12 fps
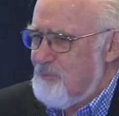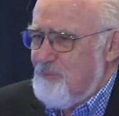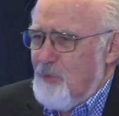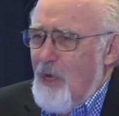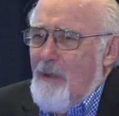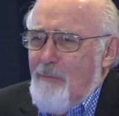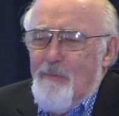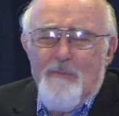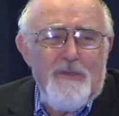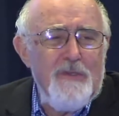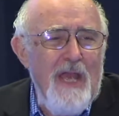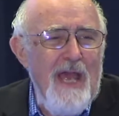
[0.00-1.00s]

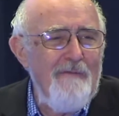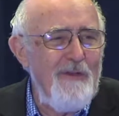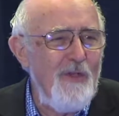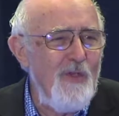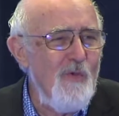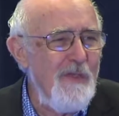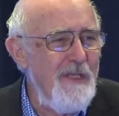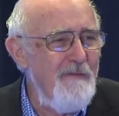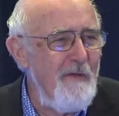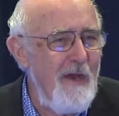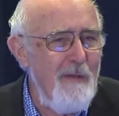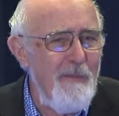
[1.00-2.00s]
problems having to do with the
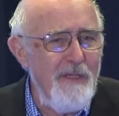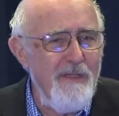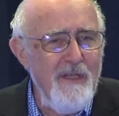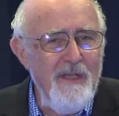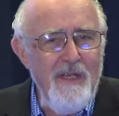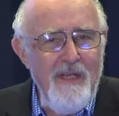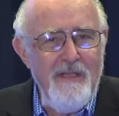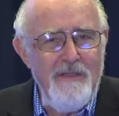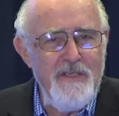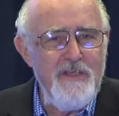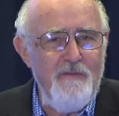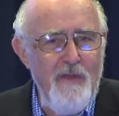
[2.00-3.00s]
environment in
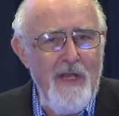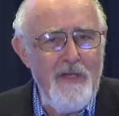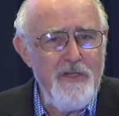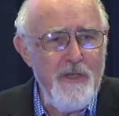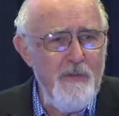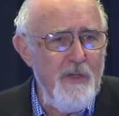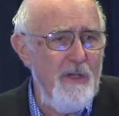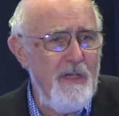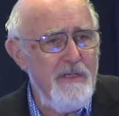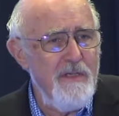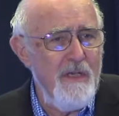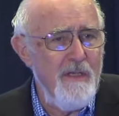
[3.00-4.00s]
disadvantaged
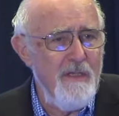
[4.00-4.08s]
communities.